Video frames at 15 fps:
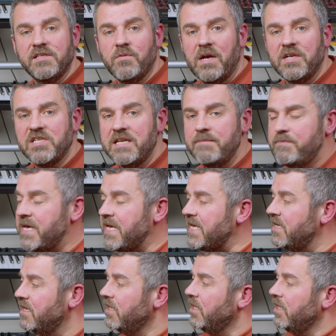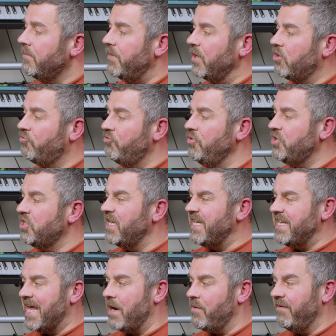to actually be. But
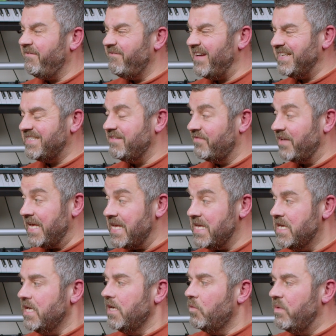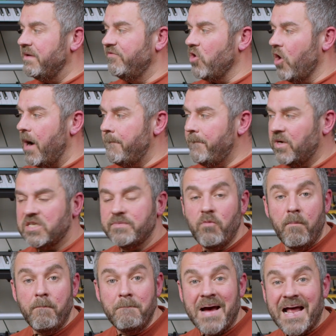crucially now, effectively, we've got a much
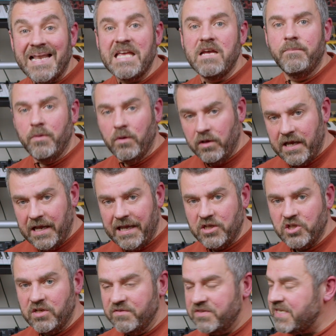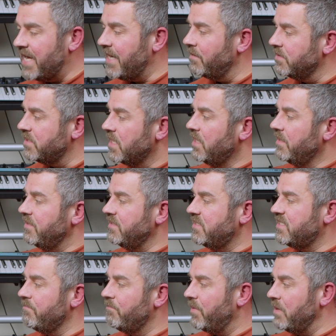more malleable collection of sounds than
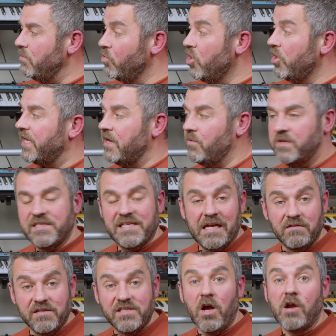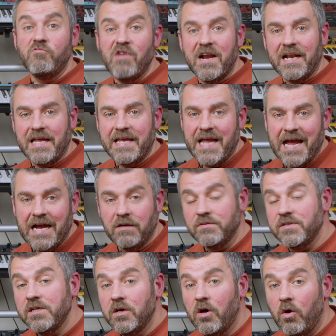simply working with sounds directly
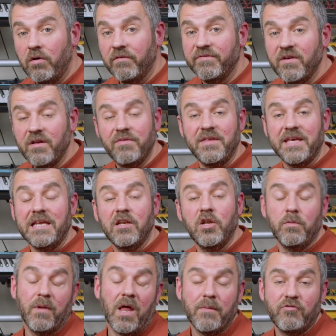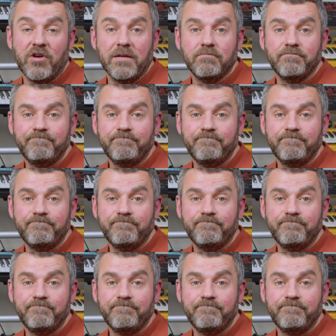out of the loop library.